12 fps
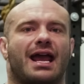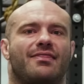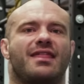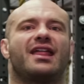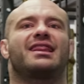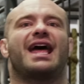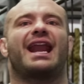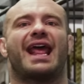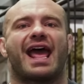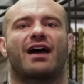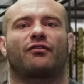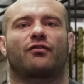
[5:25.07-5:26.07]
and then that
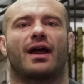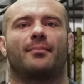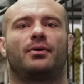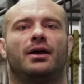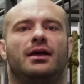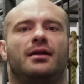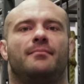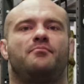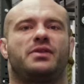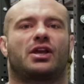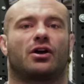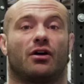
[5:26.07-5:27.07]
half rep.
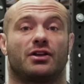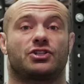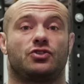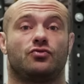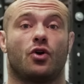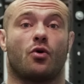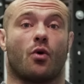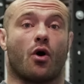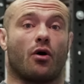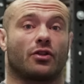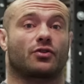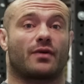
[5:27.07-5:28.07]
Because you know
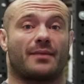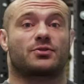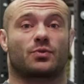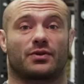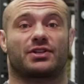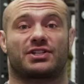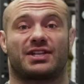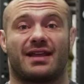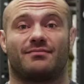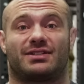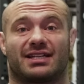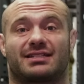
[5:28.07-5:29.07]
all the reps were the
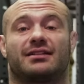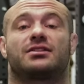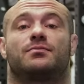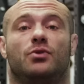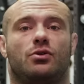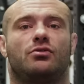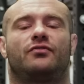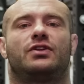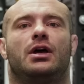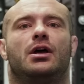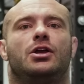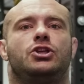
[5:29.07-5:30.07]
same distance
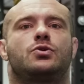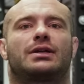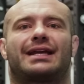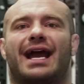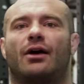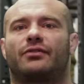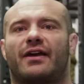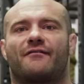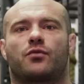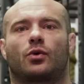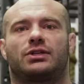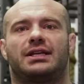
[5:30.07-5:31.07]
moved, you can count
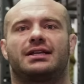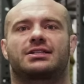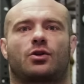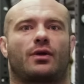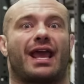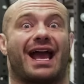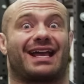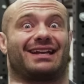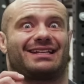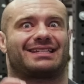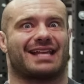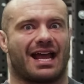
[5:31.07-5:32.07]
that fourteen as like, okay, I
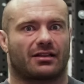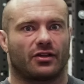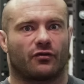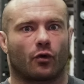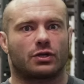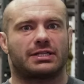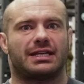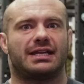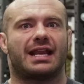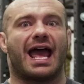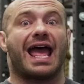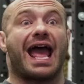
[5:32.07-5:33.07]
got exactly
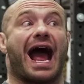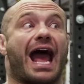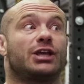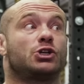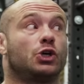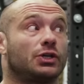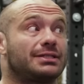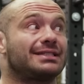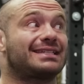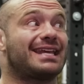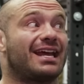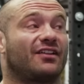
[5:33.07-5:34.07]
fourteen. I
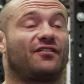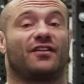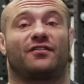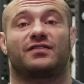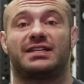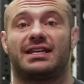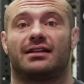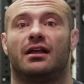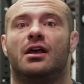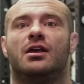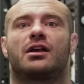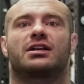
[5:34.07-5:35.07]
couldn't get
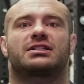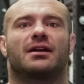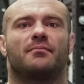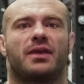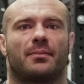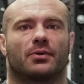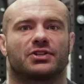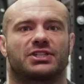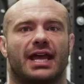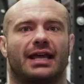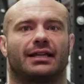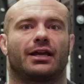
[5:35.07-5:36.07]
fifteen. Because some people
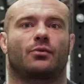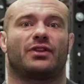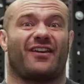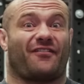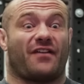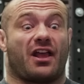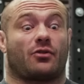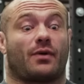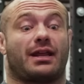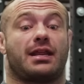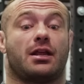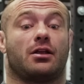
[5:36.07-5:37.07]
say, like, when they fail
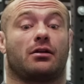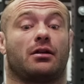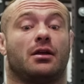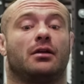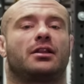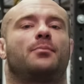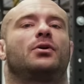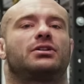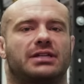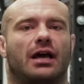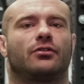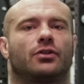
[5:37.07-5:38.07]
right here, they put
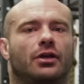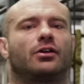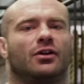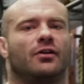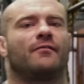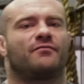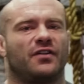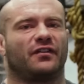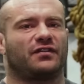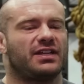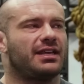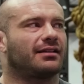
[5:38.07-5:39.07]
it down to like
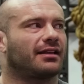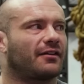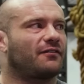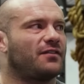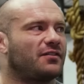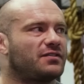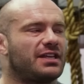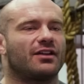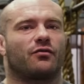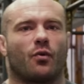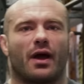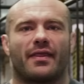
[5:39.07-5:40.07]
fifteen. Like fifteen
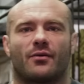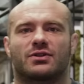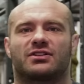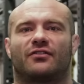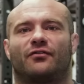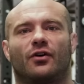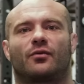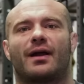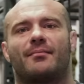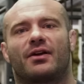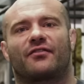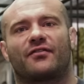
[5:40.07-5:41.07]
of what? That wasn't a full
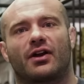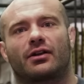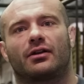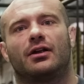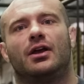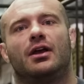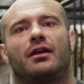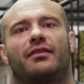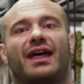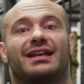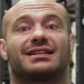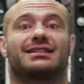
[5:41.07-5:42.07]
rep, motherfucker.
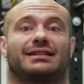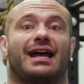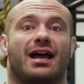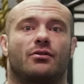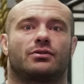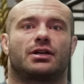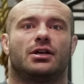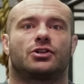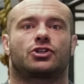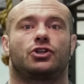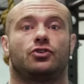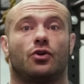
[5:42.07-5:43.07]
That doesn't count.
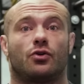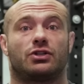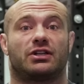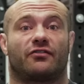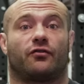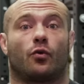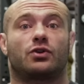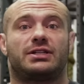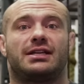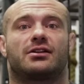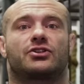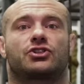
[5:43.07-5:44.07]
So you know you did
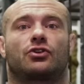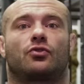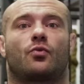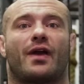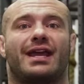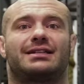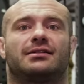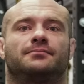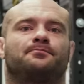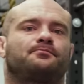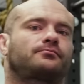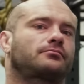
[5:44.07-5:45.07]
fourteen at a certain weight,
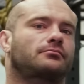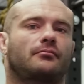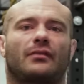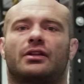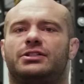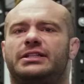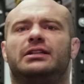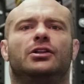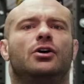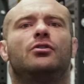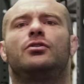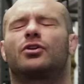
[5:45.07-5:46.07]

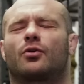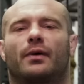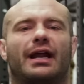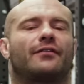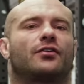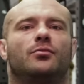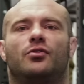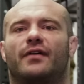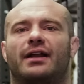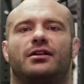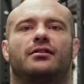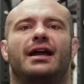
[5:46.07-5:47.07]
deload or whatever, move
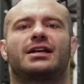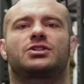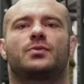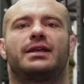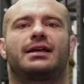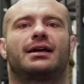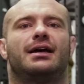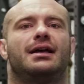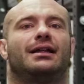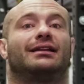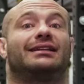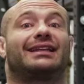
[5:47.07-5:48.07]
on to your next week.
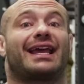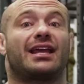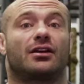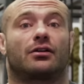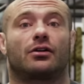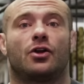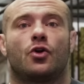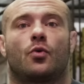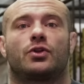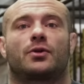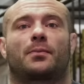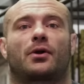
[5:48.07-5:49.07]
Later,
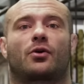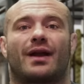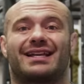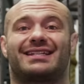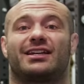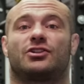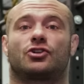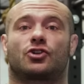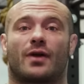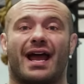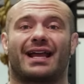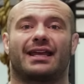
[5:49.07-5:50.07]
when you're progressing and you're
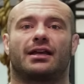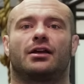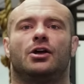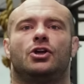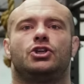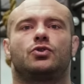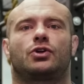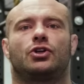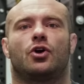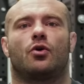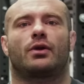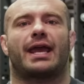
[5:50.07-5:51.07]
tracking, you
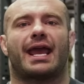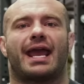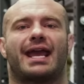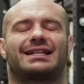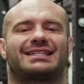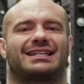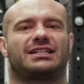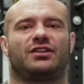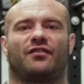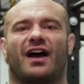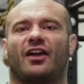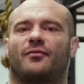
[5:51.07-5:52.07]
can know, okay, at
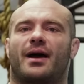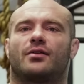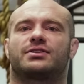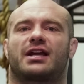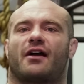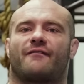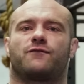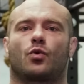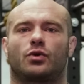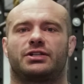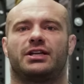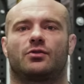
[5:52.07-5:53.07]
sixty-five pounds, I got
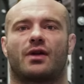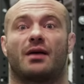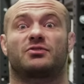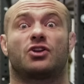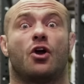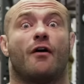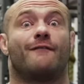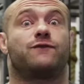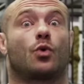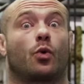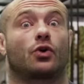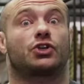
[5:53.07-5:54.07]
fourteen reps,
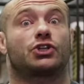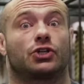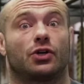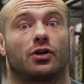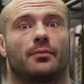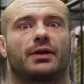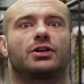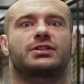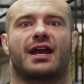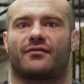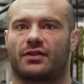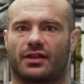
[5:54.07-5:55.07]
for sure,
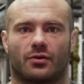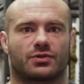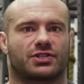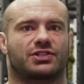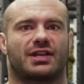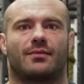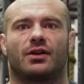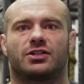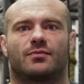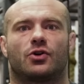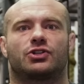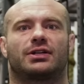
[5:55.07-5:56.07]
because everything was the same
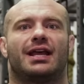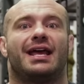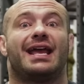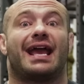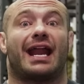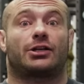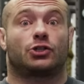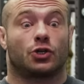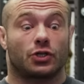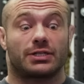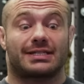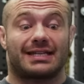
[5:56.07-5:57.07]
range of motion and I
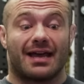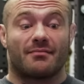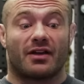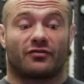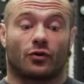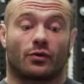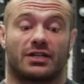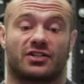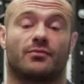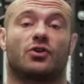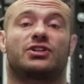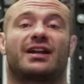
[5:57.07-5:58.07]
couldn't get my full
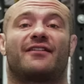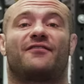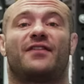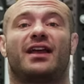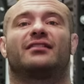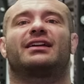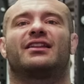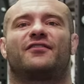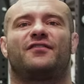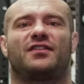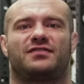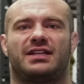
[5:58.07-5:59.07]
range of motion. I failed on
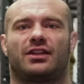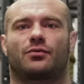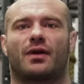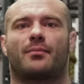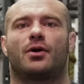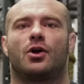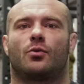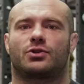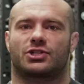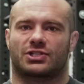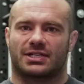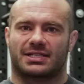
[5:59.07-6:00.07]
the fifteenth rep,
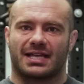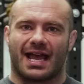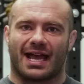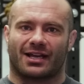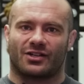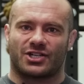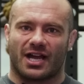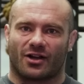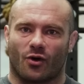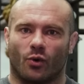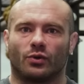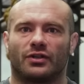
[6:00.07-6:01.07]
which is to say I can
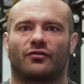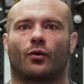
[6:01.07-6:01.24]
check only